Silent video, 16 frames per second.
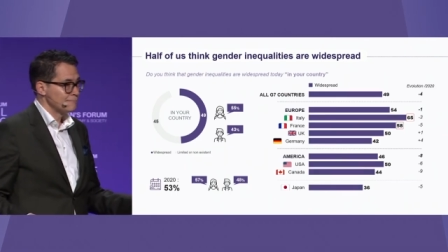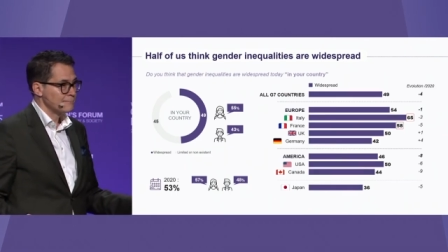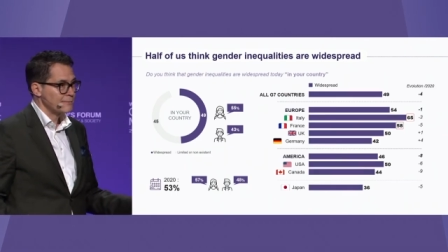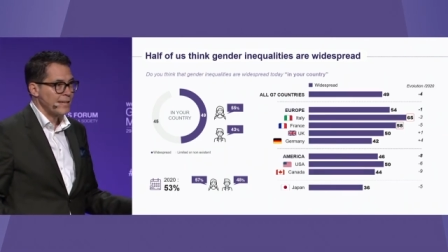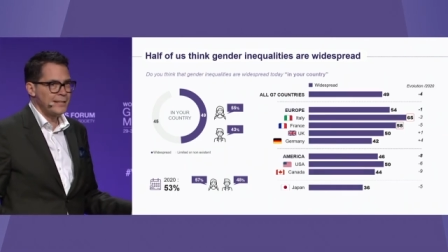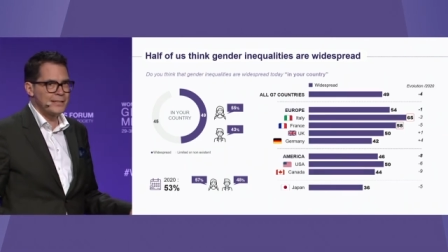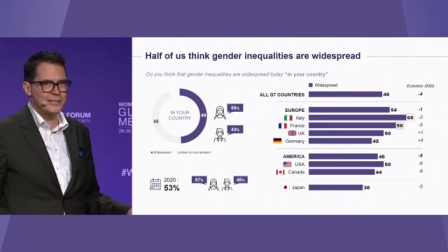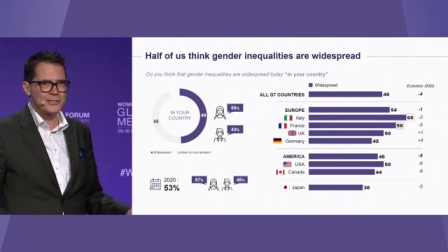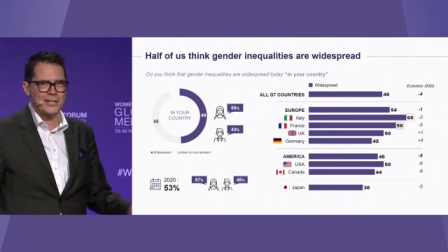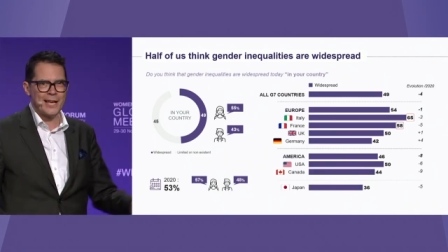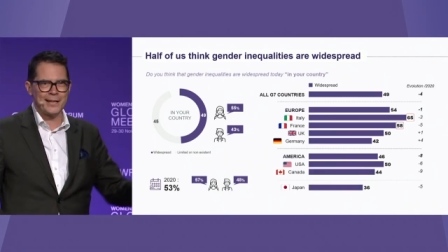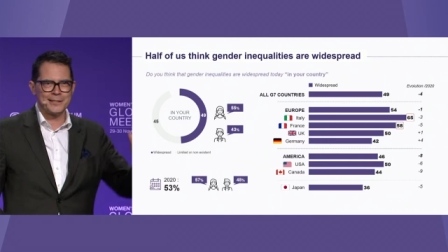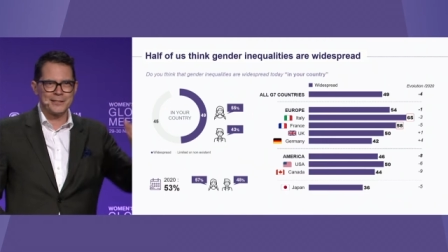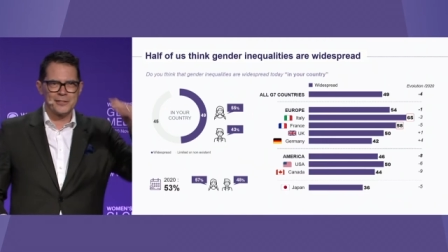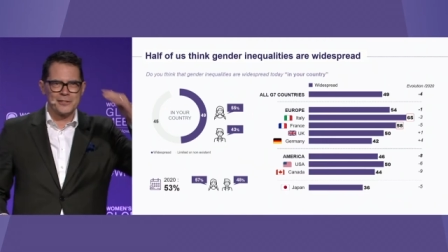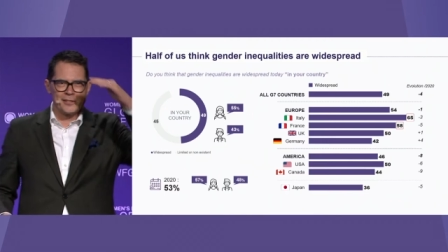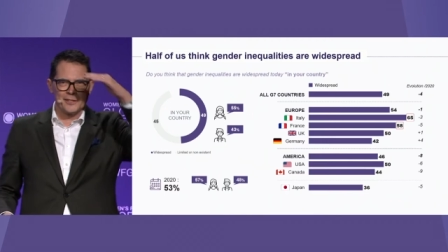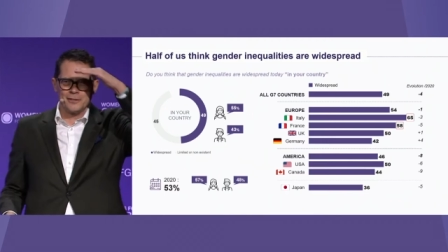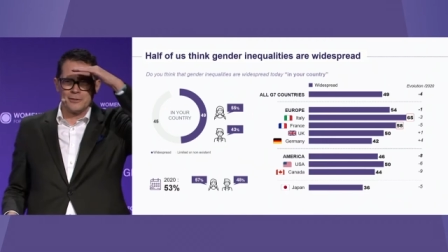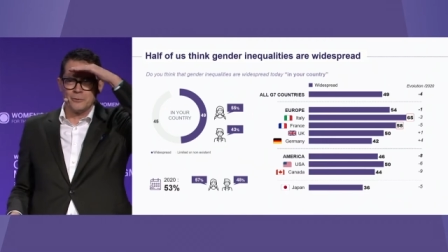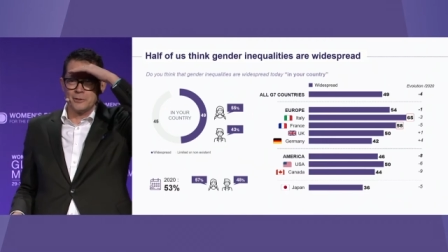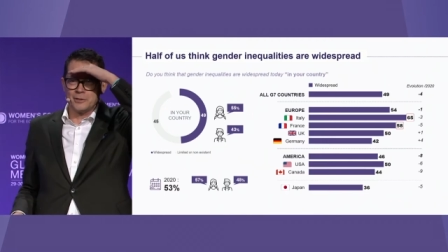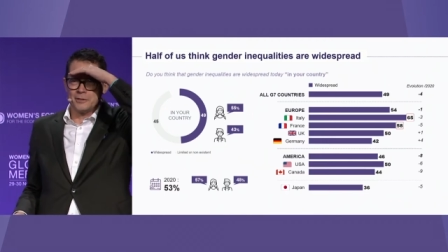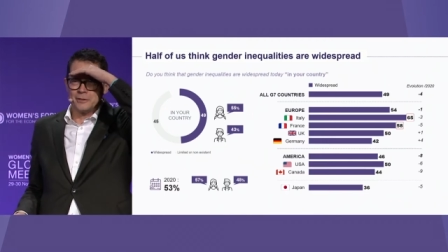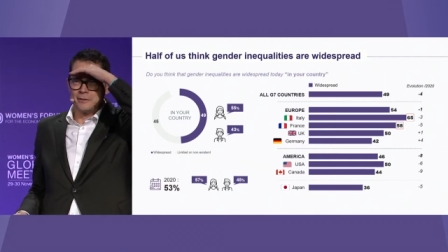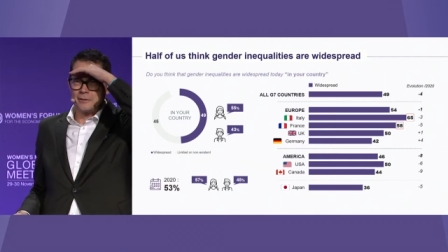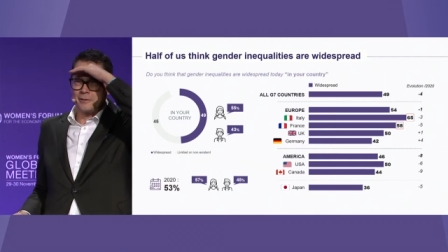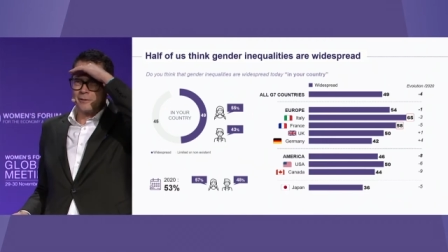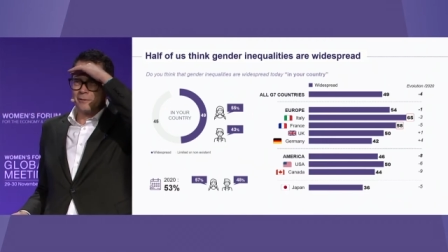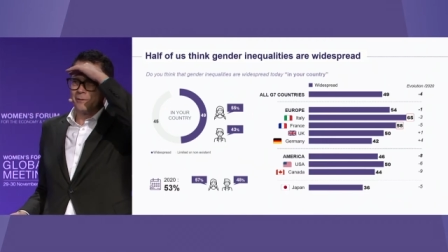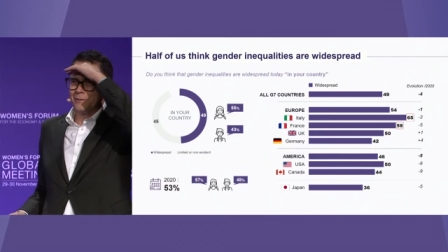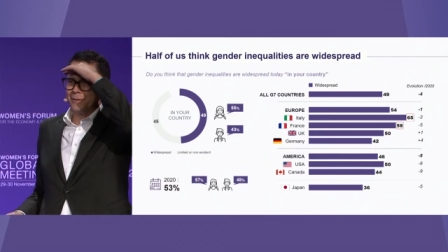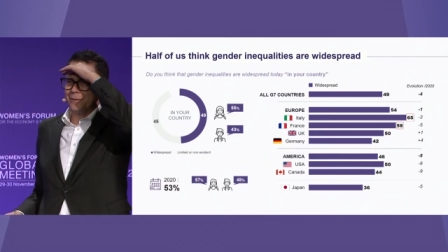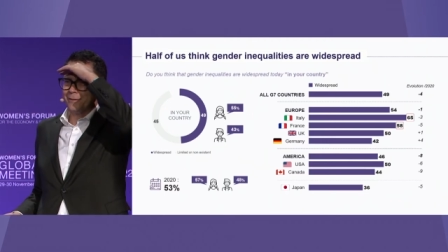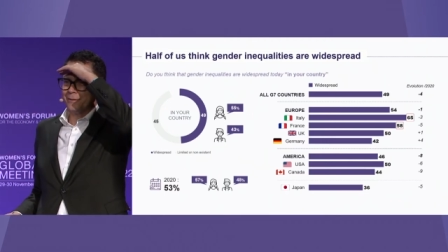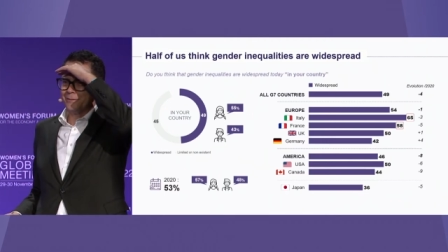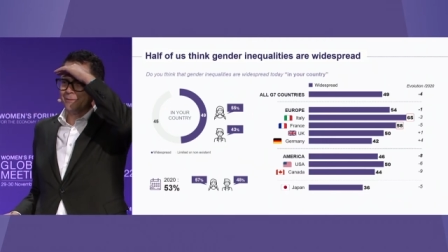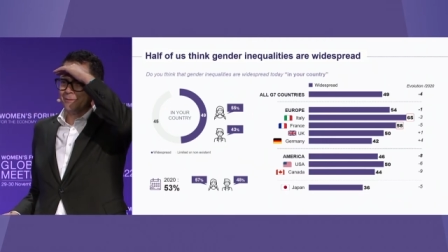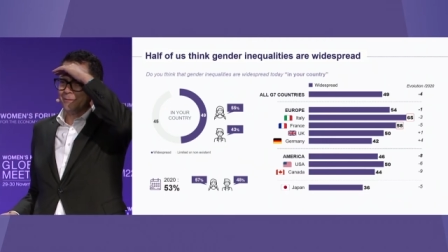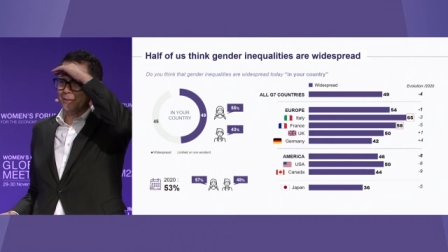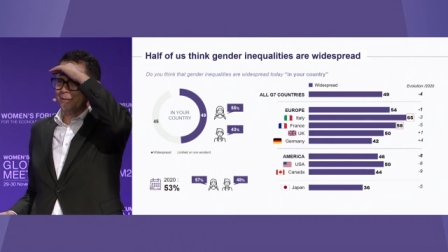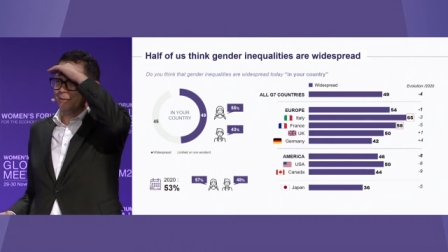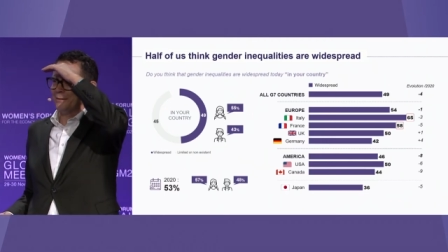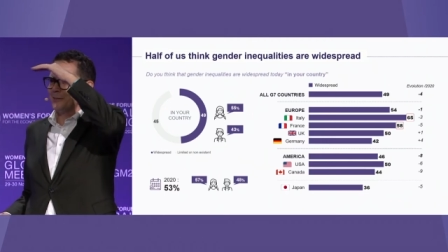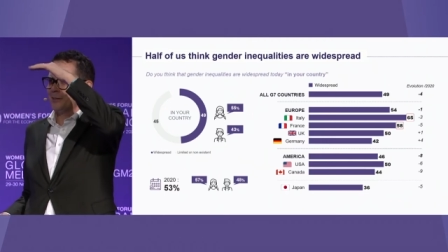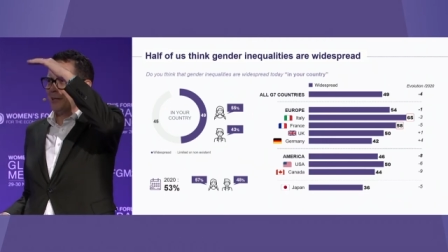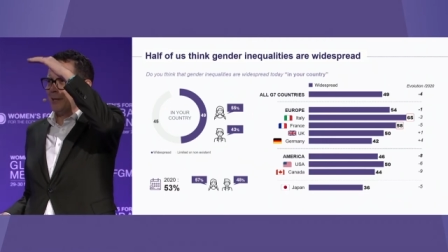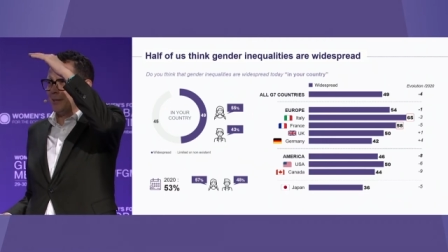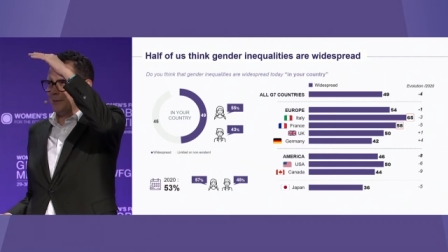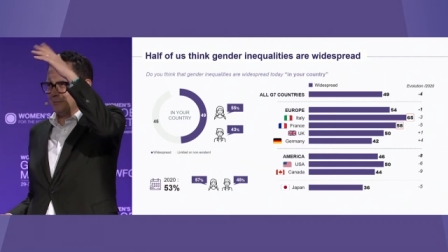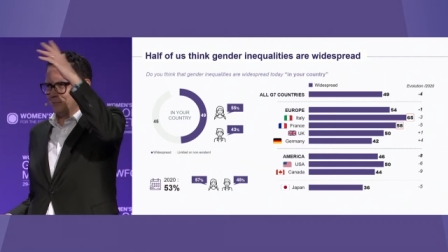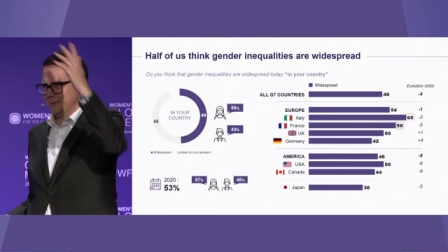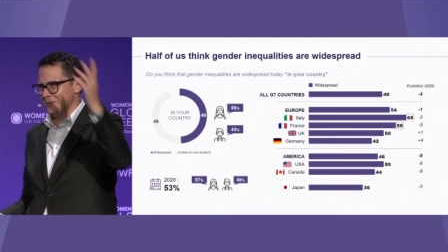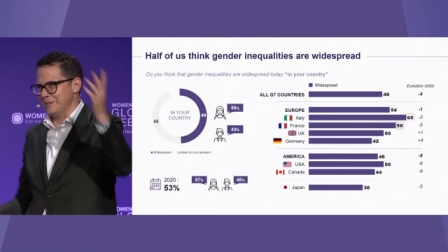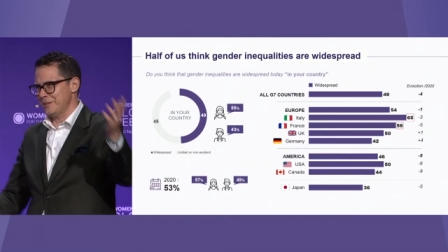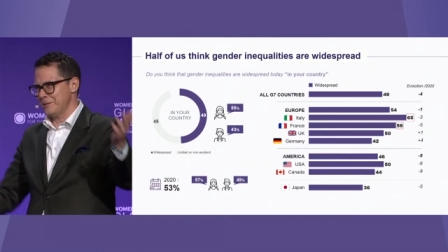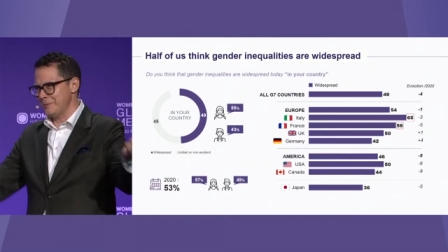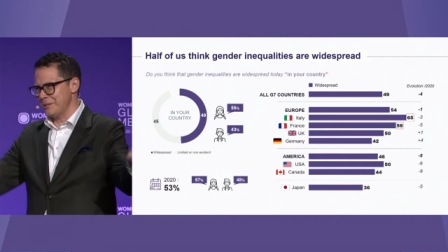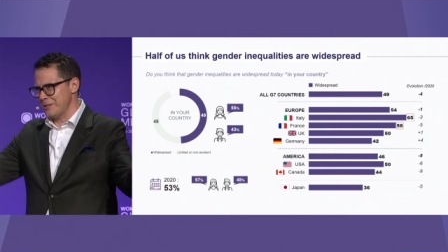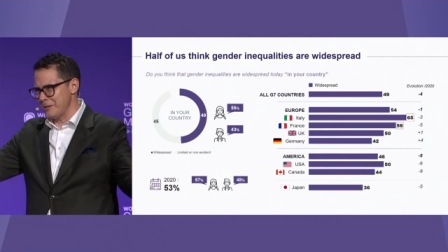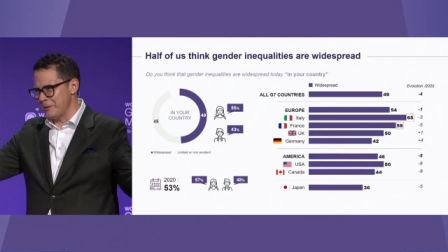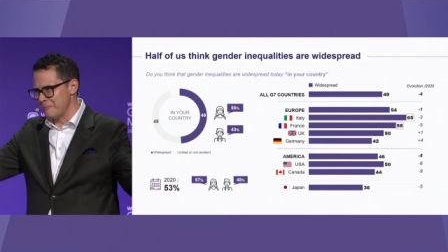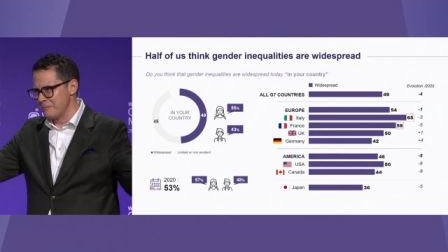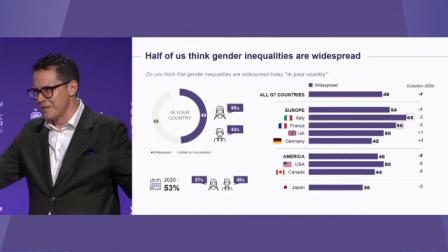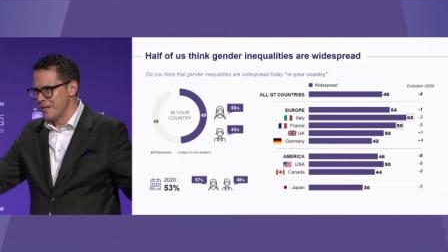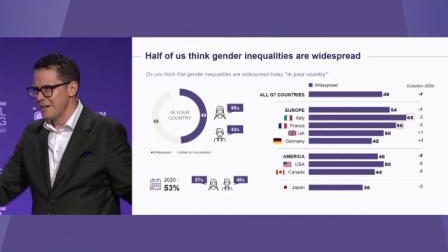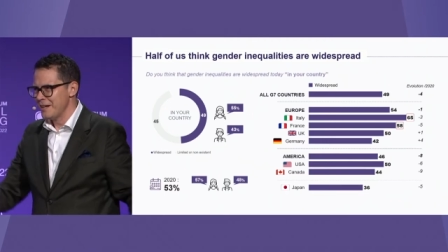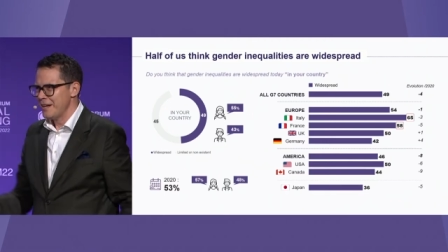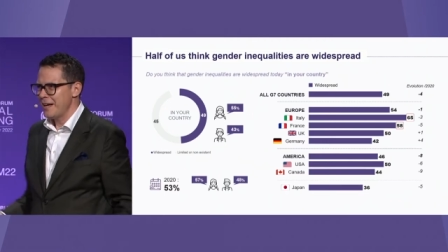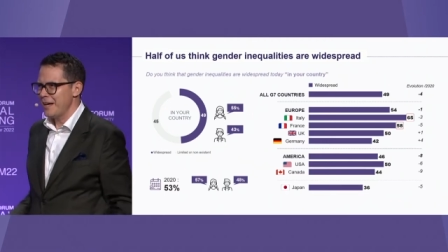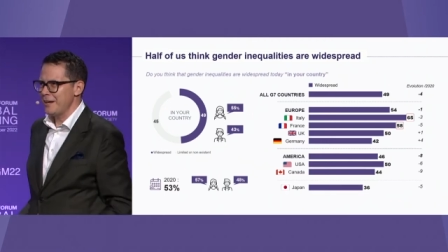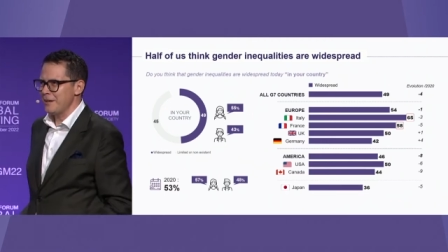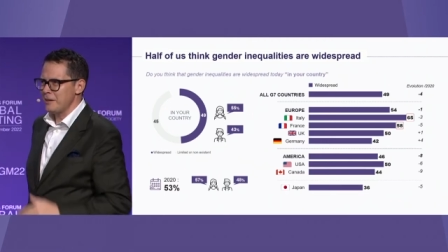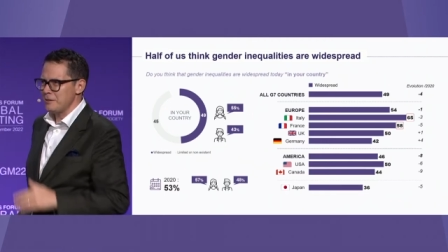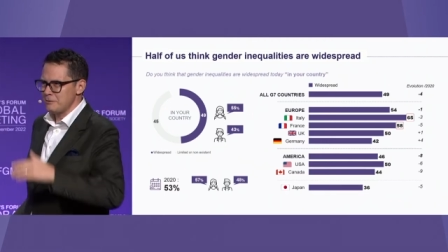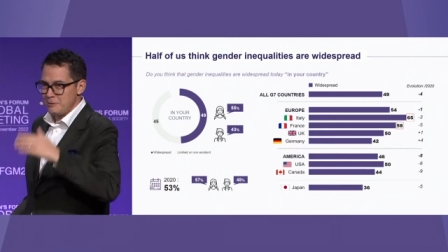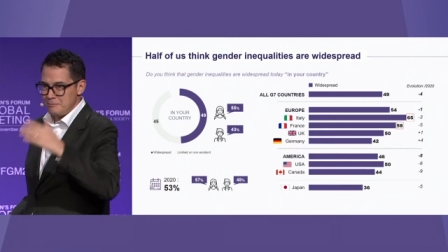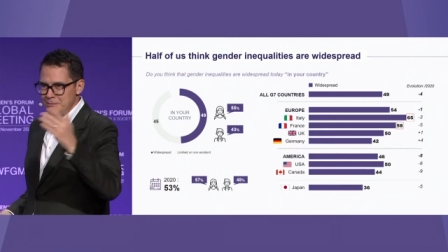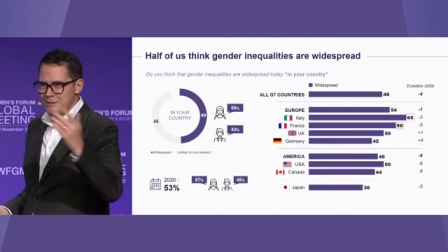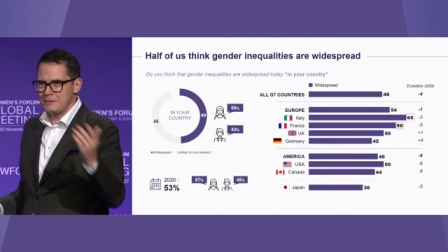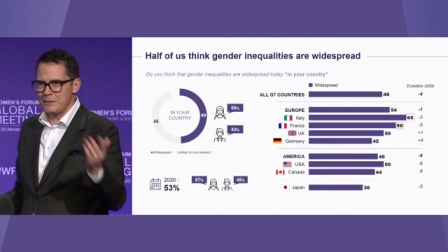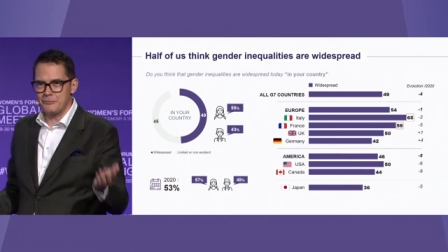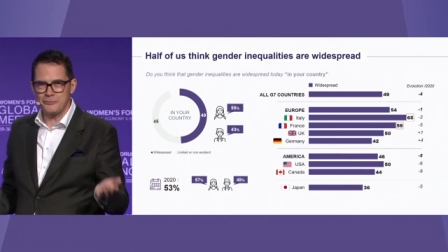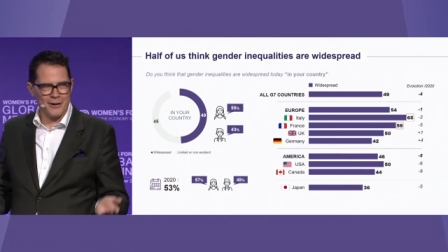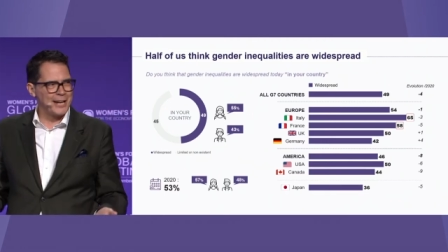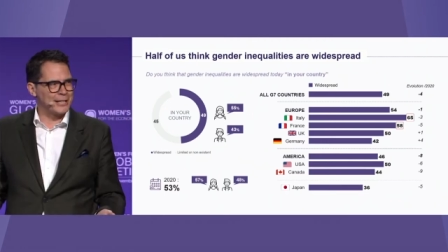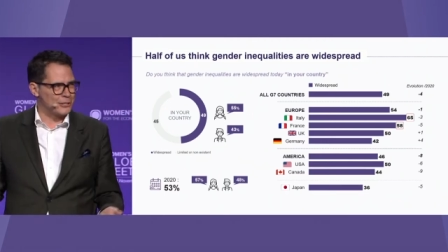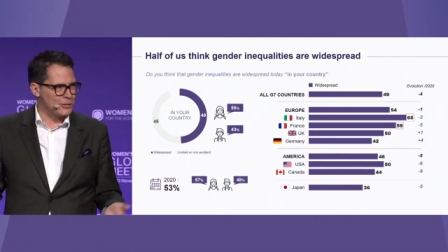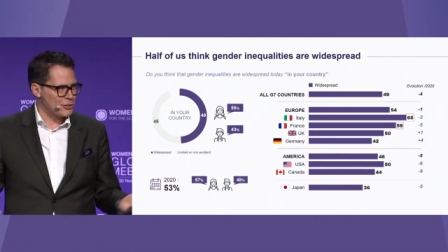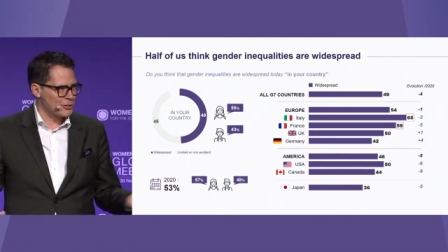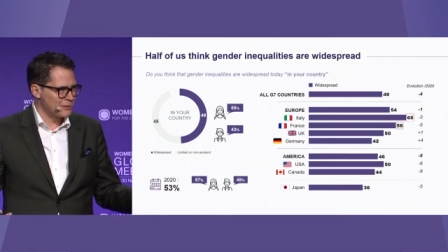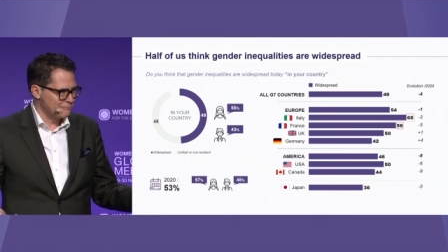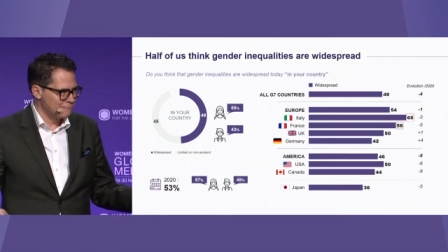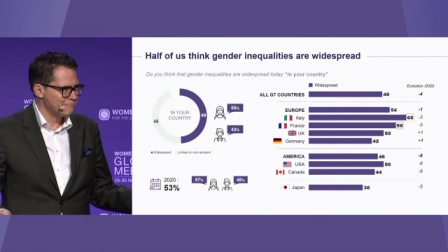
Any Italians in the audience? Yeah, okay, well, there we are. The French.